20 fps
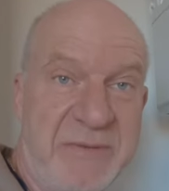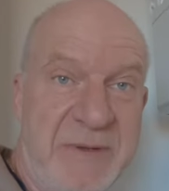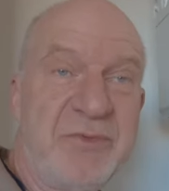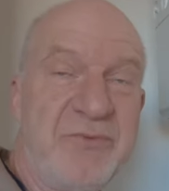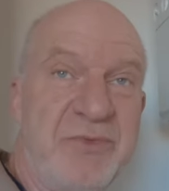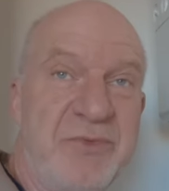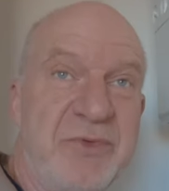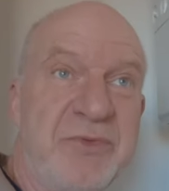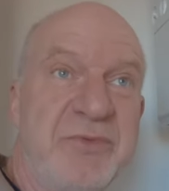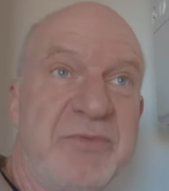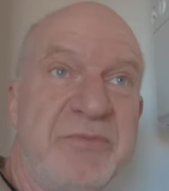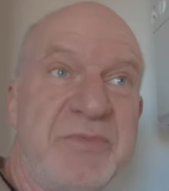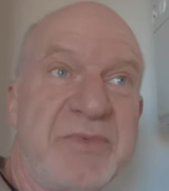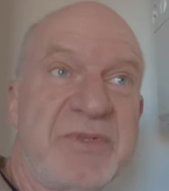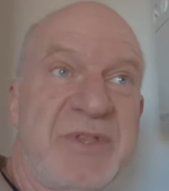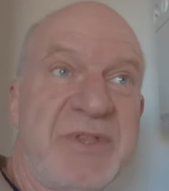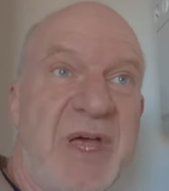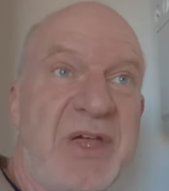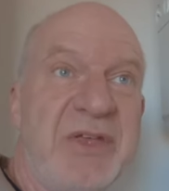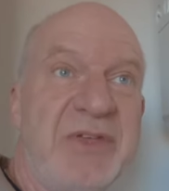
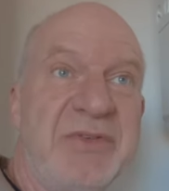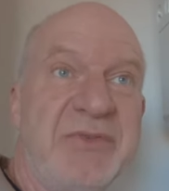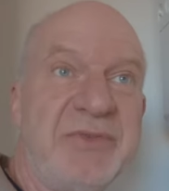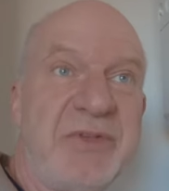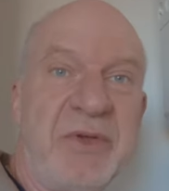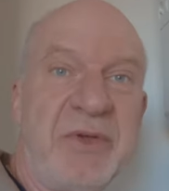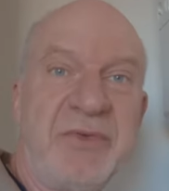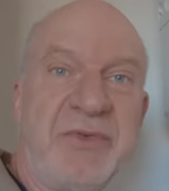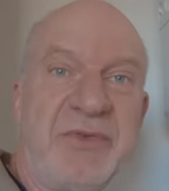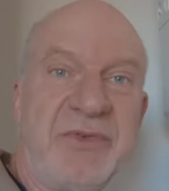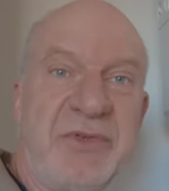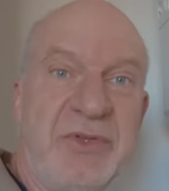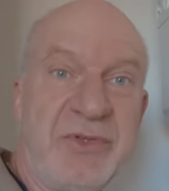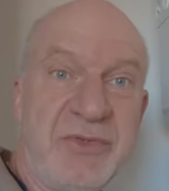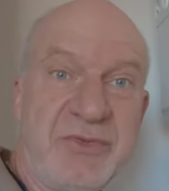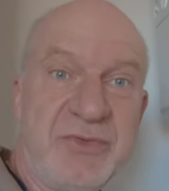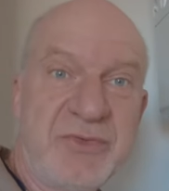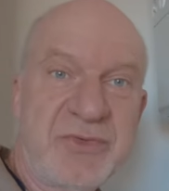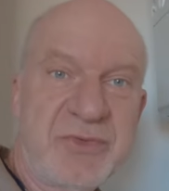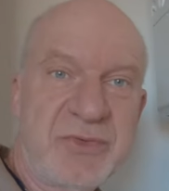Rooms that you don't
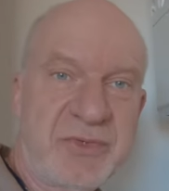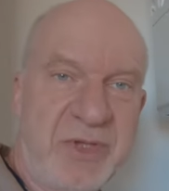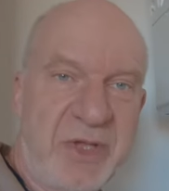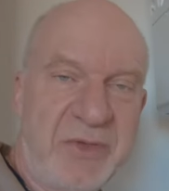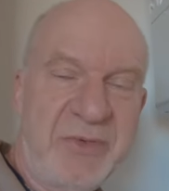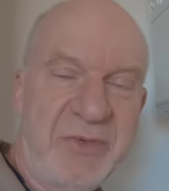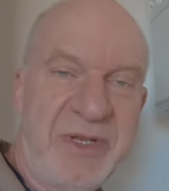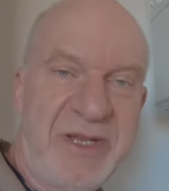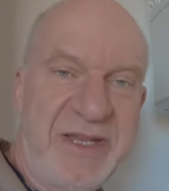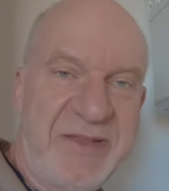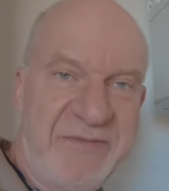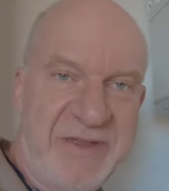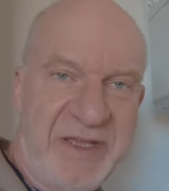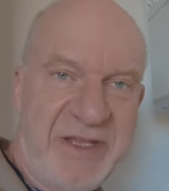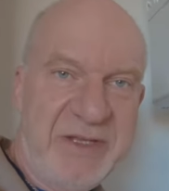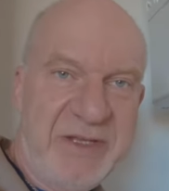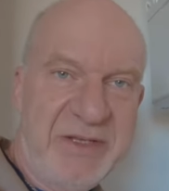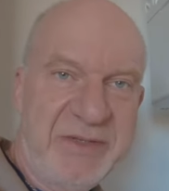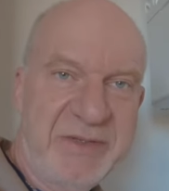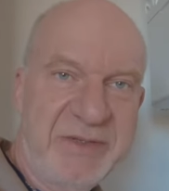use or don't live
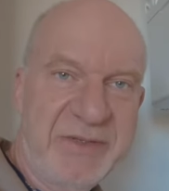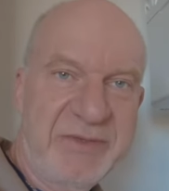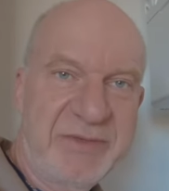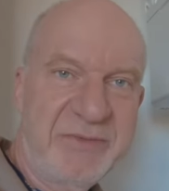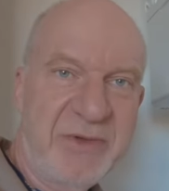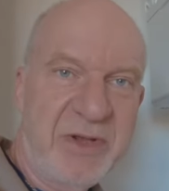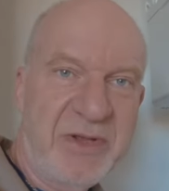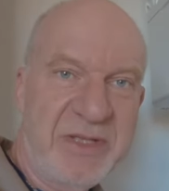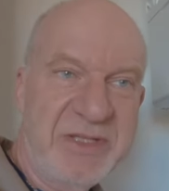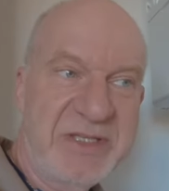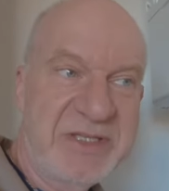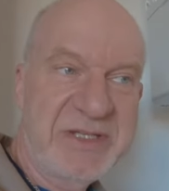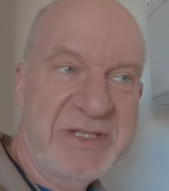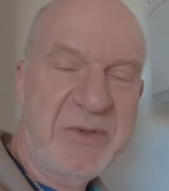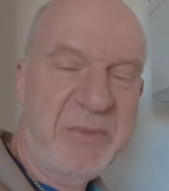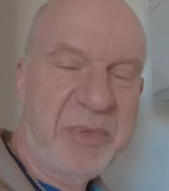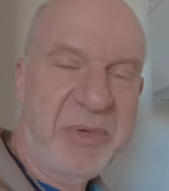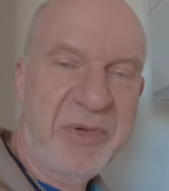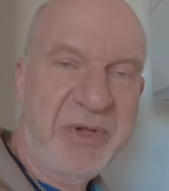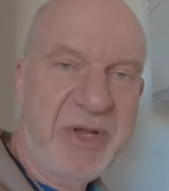in, right, there's
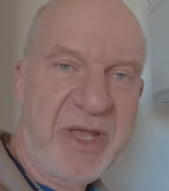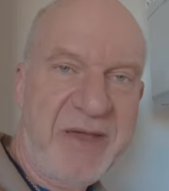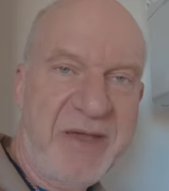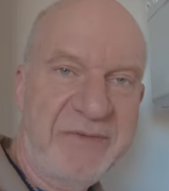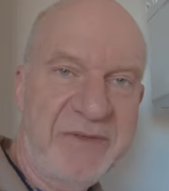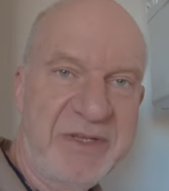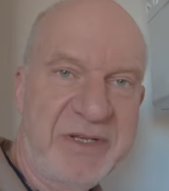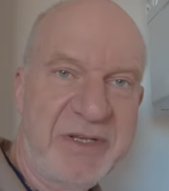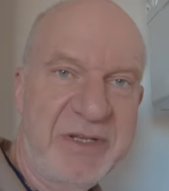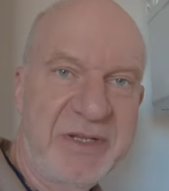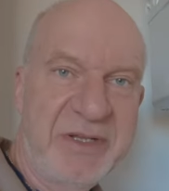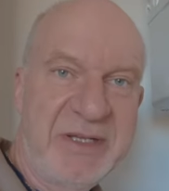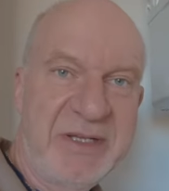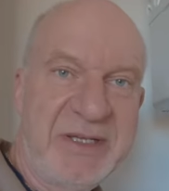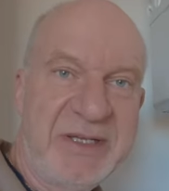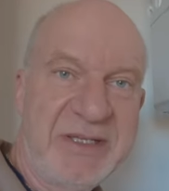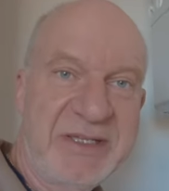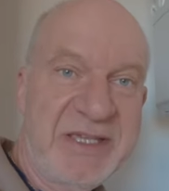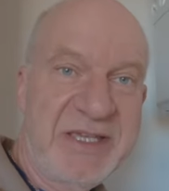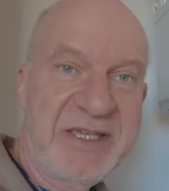no point having
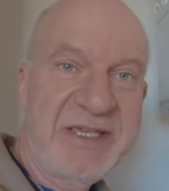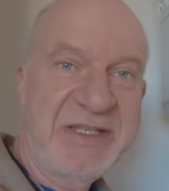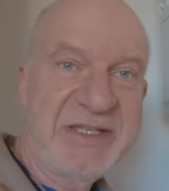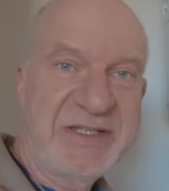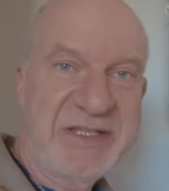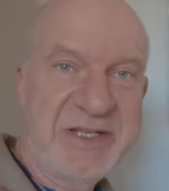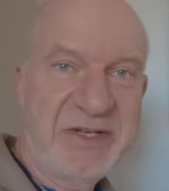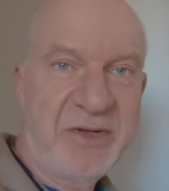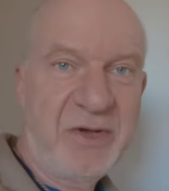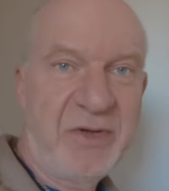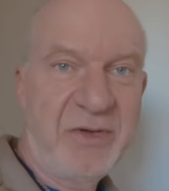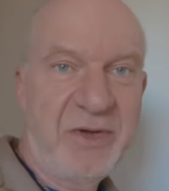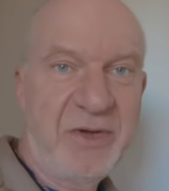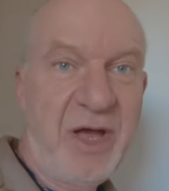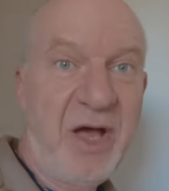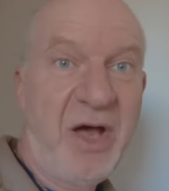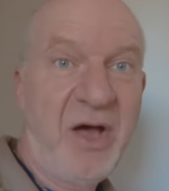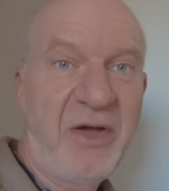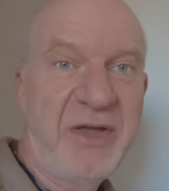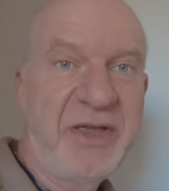the heating on
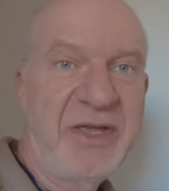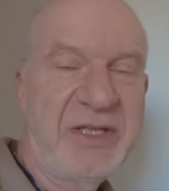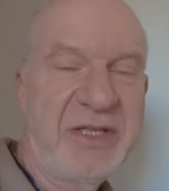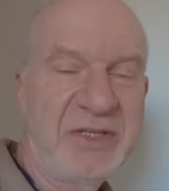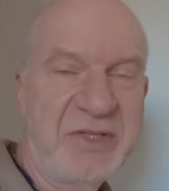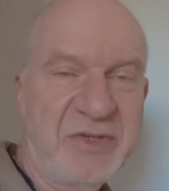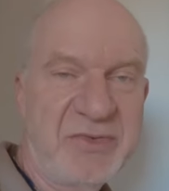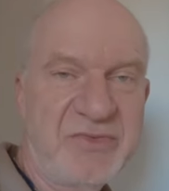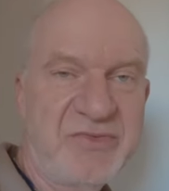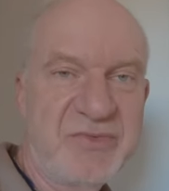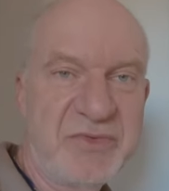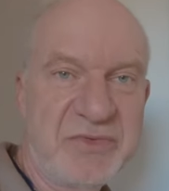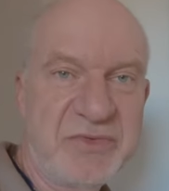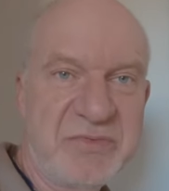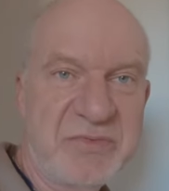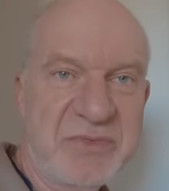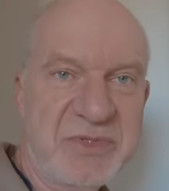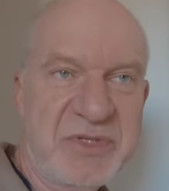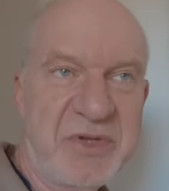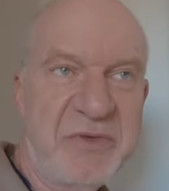high in those
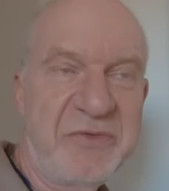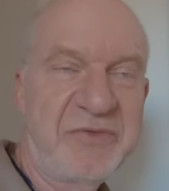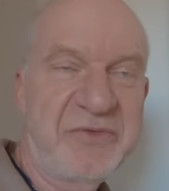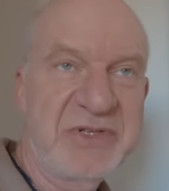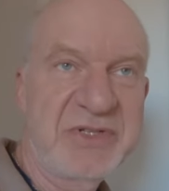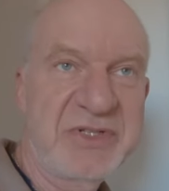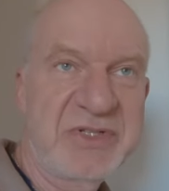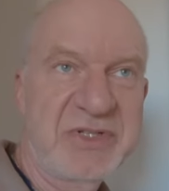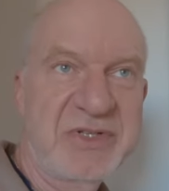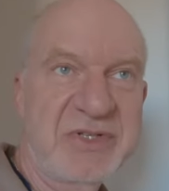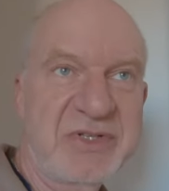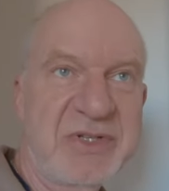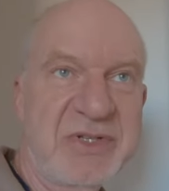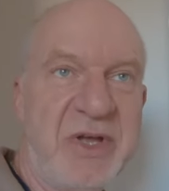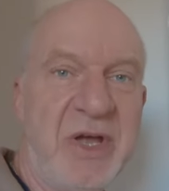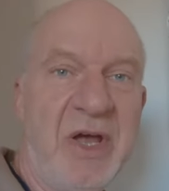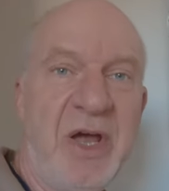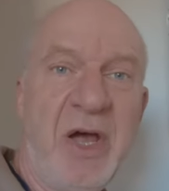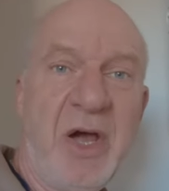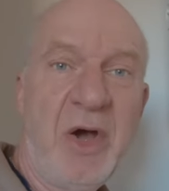rooms. So for instance,
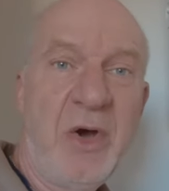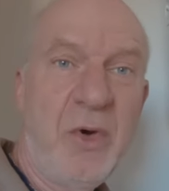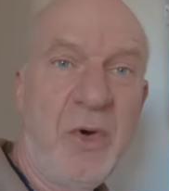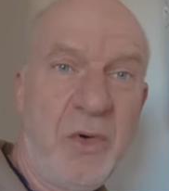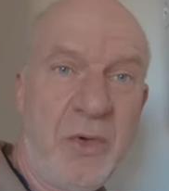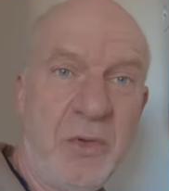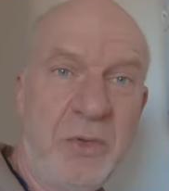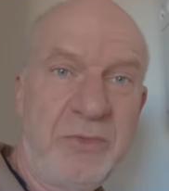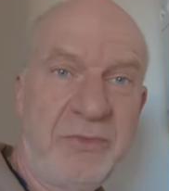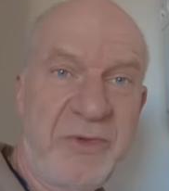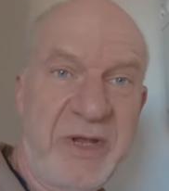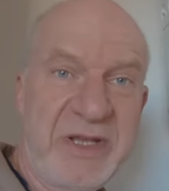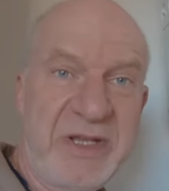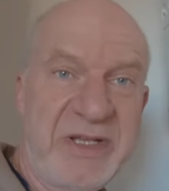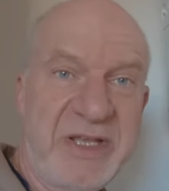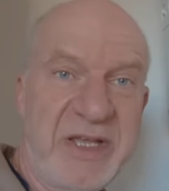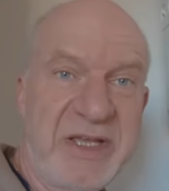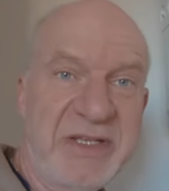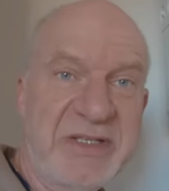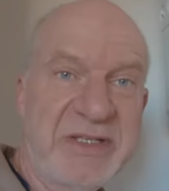a hall
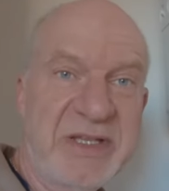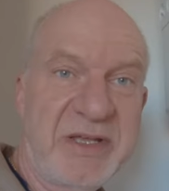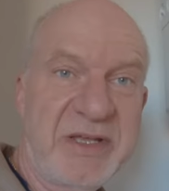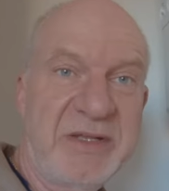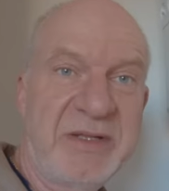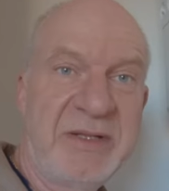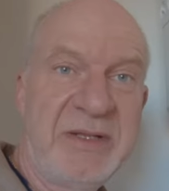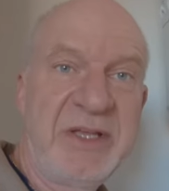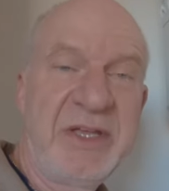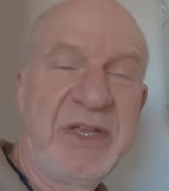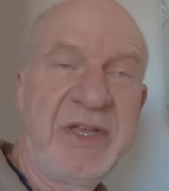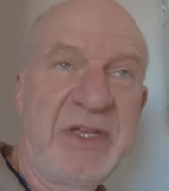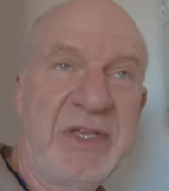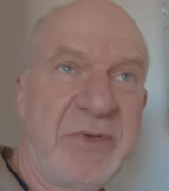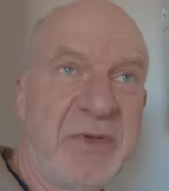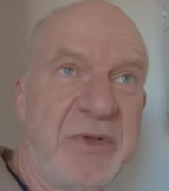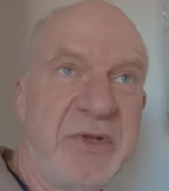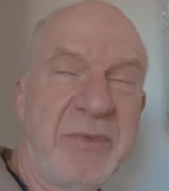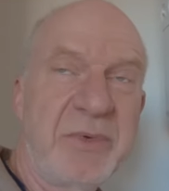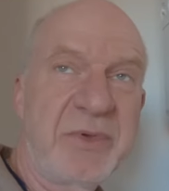radiator,
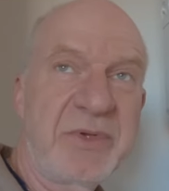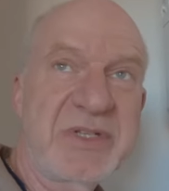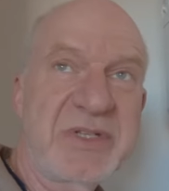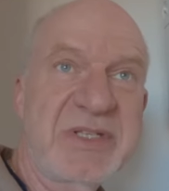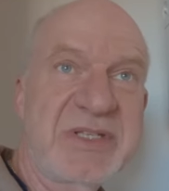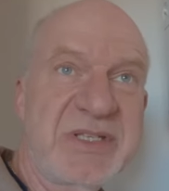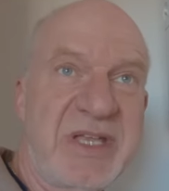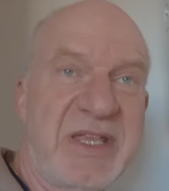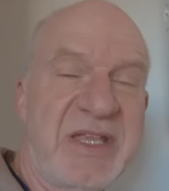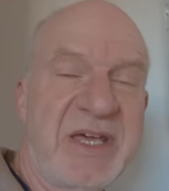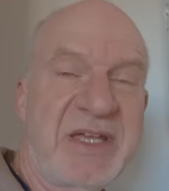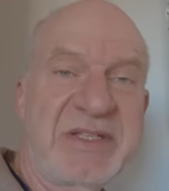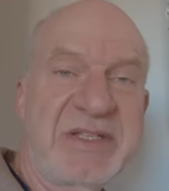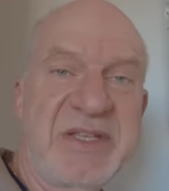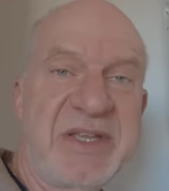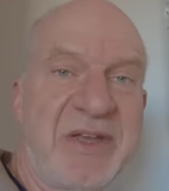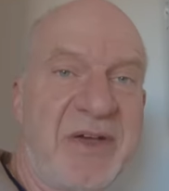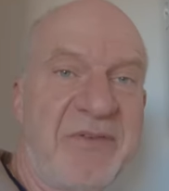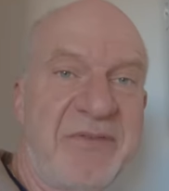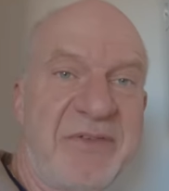you only want to set that
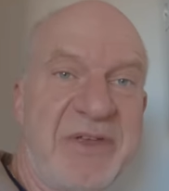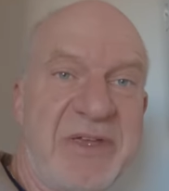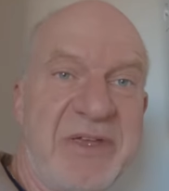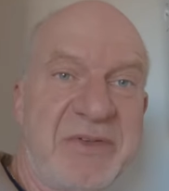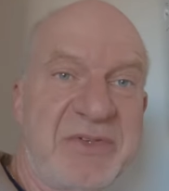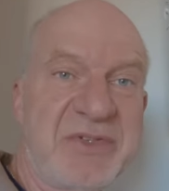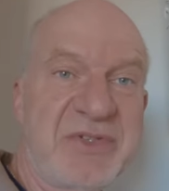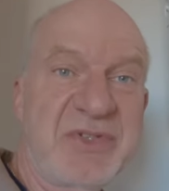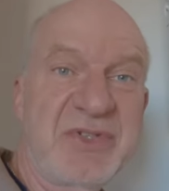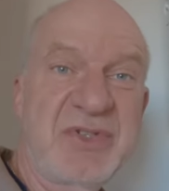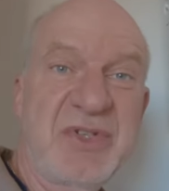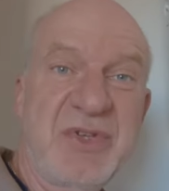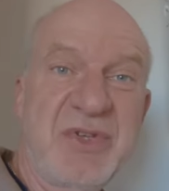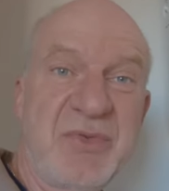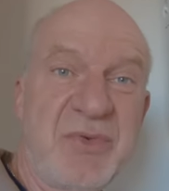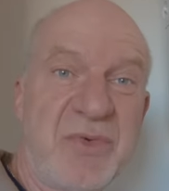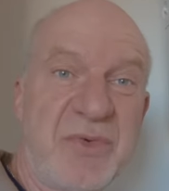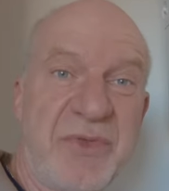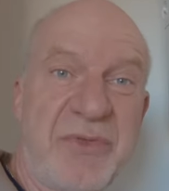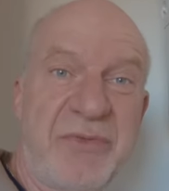TRV onto
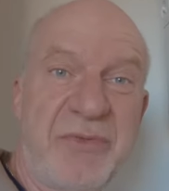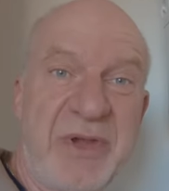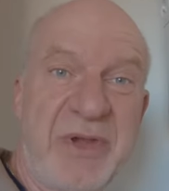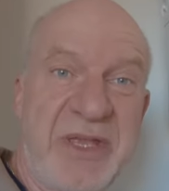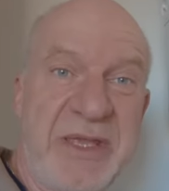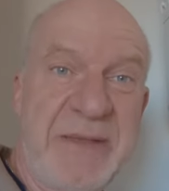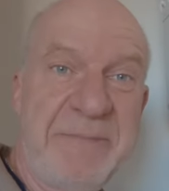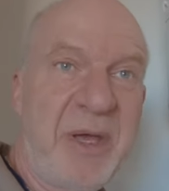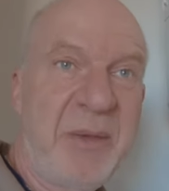two or three.